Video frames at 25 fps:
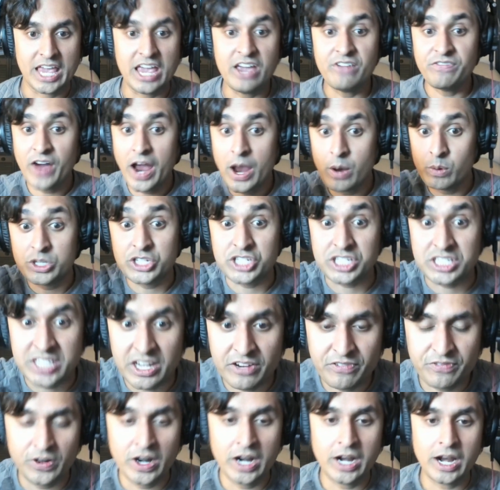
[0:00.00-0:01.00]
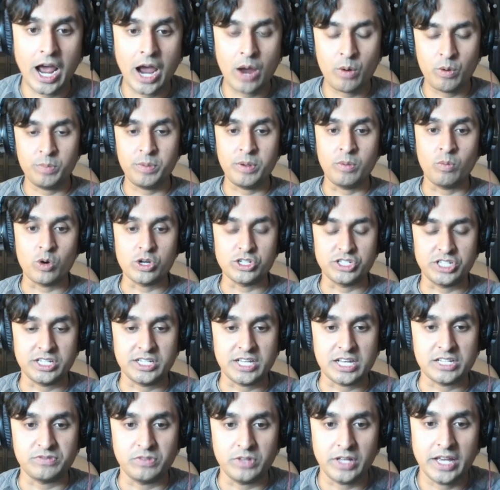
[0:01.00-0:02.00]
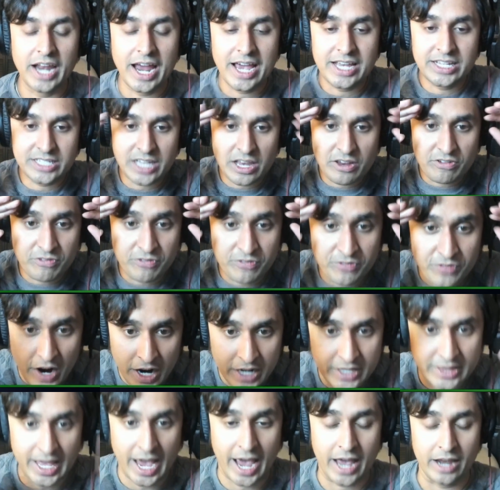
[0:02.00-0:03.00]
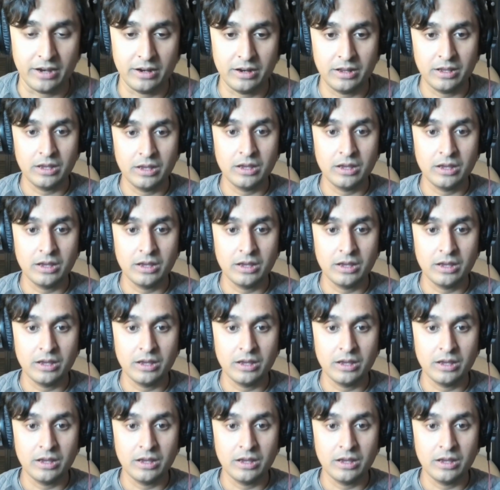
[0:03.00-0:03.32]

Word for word: if I was different, I would be more successful. And I say, fuck that.